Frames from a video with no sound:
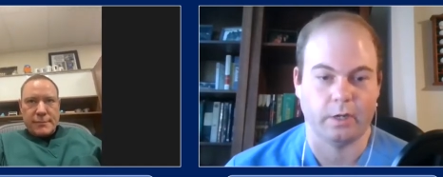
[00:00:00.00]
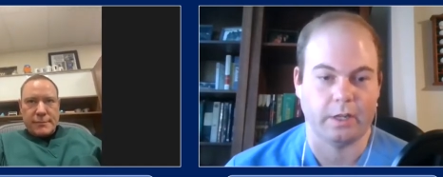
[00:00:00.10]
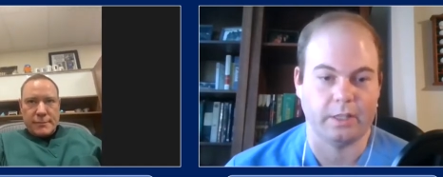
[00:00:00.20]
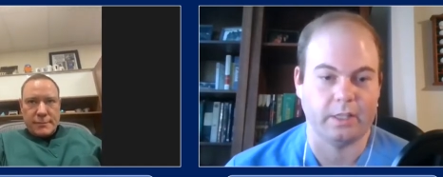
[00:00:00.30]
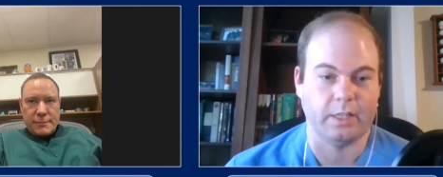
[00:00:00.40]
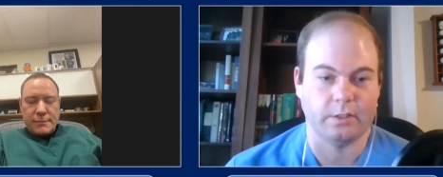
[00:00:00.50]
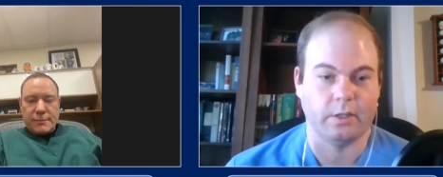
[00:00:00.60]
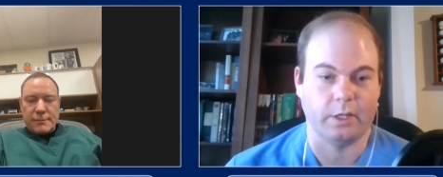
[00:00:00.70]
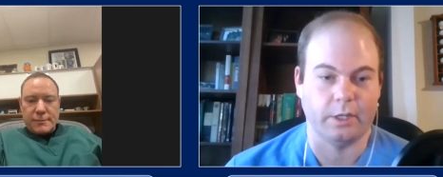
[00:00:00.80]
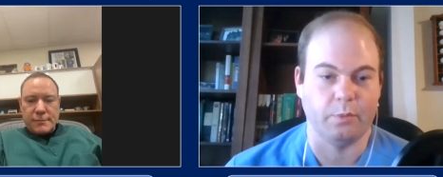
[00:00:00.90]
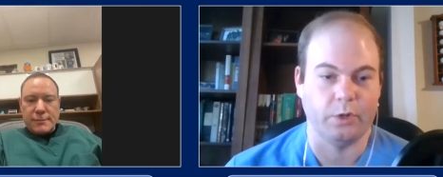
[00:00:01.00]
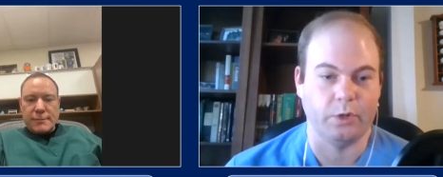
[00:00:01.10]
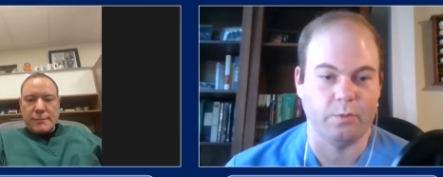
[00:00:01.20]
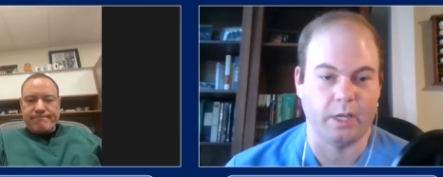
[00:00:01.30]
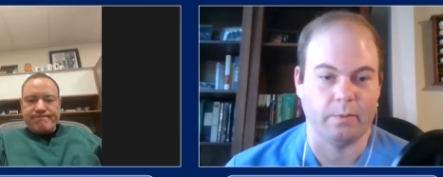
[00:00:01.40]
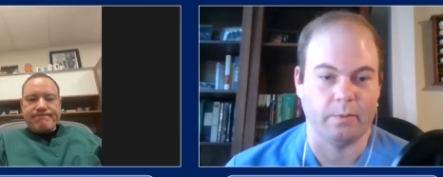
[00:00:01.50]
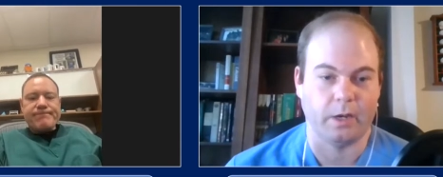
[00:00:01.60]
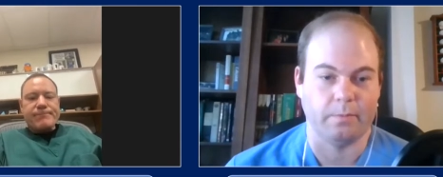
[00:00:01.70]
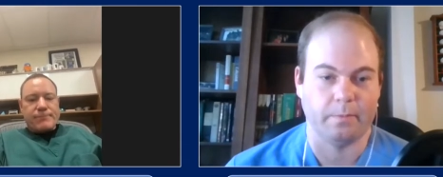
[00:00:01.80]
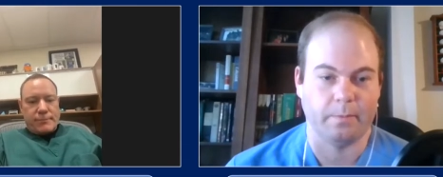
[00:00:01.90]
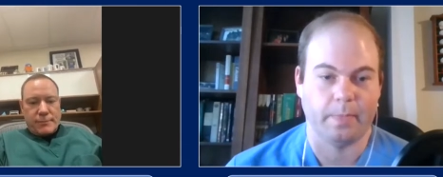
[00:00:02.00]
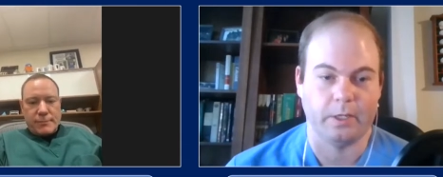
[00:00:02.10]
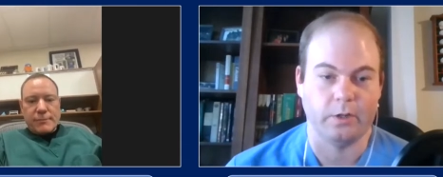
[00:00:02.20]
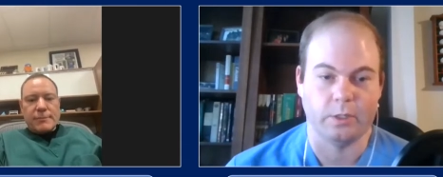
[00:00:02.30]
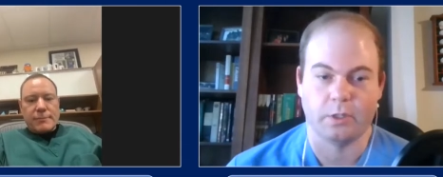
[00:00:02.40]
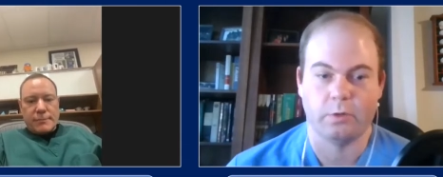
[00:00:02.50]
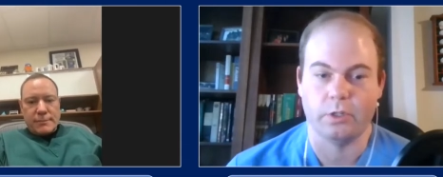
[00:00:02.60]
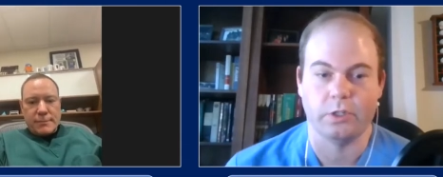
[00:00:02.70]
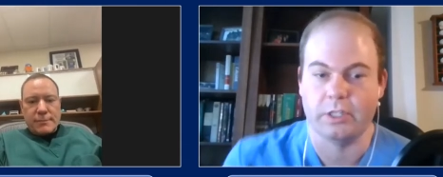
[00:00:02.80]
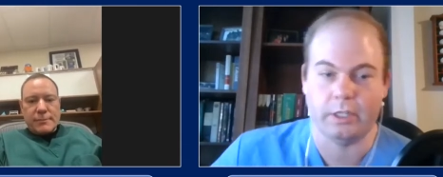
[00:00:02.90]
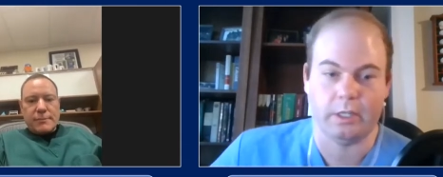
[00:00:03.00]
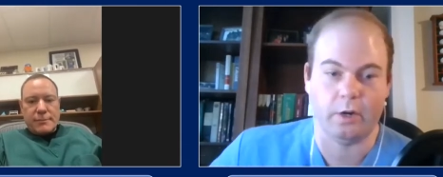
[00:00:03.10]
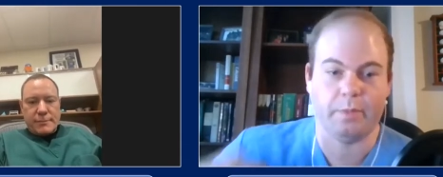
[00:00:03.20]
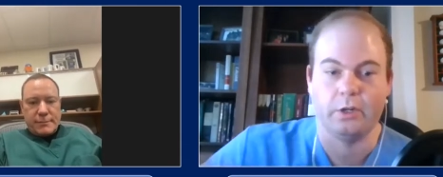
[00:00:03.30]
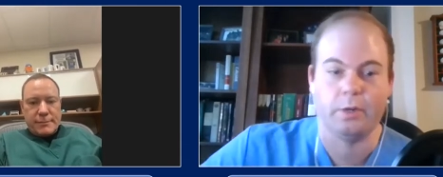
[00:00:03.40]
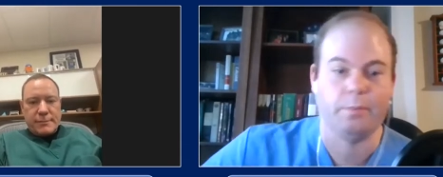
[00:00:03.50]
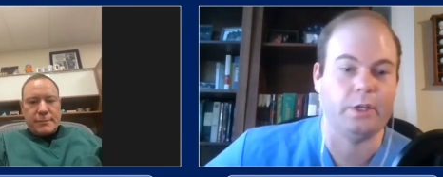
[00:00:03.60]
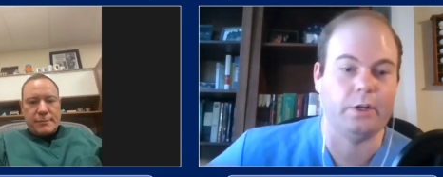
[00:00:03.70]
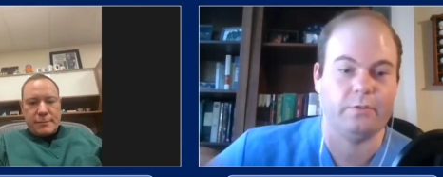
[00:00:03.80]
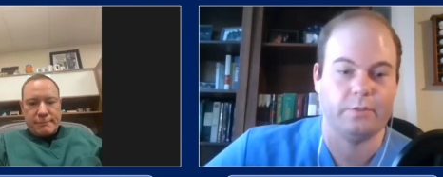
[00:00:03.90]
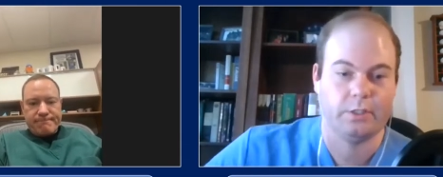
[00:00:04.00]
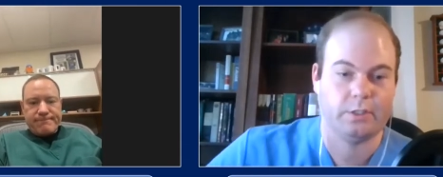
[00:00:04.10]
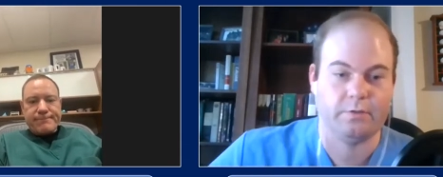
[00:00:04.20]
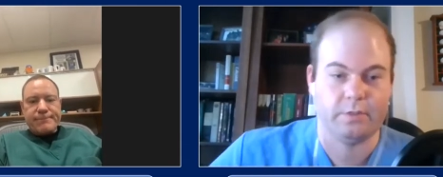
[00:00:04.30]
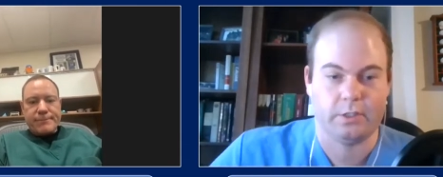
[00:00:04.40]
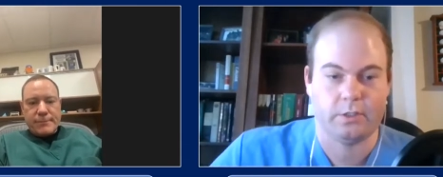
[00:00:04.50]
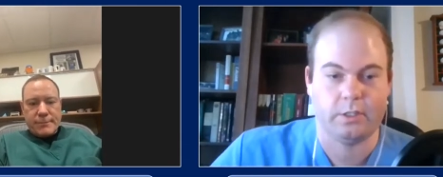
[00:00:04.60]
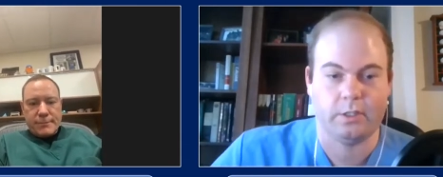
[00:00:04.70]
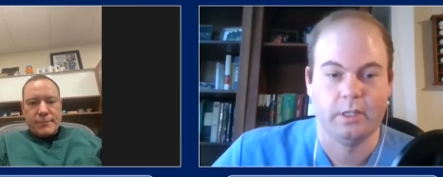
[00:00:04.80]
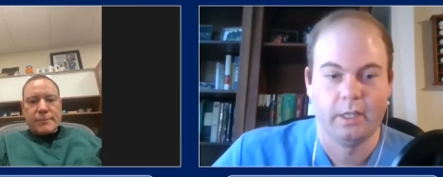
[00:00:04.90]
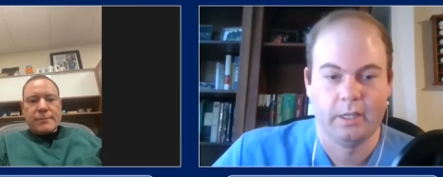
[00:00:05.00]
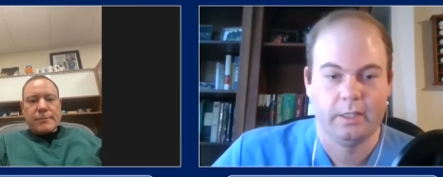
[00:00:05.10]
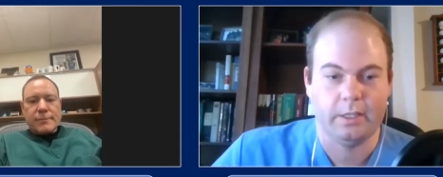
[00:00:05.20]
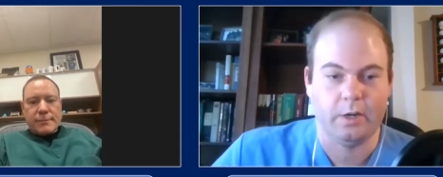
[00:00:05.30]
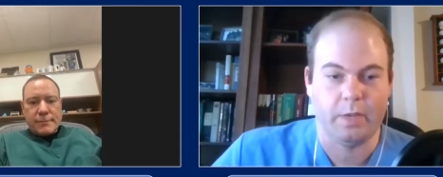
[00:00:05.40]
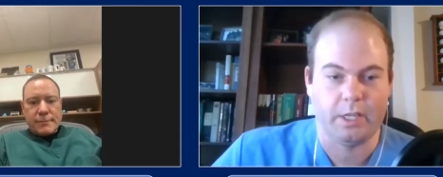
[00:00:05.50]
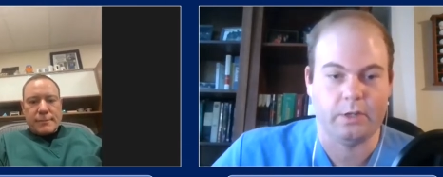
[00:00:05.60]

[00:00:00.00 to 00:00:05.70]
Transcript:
Speaker 1: And I think that's a good point you make about, you know, especially when you're dealing, you know, peer to peer, physician to physician, you know, making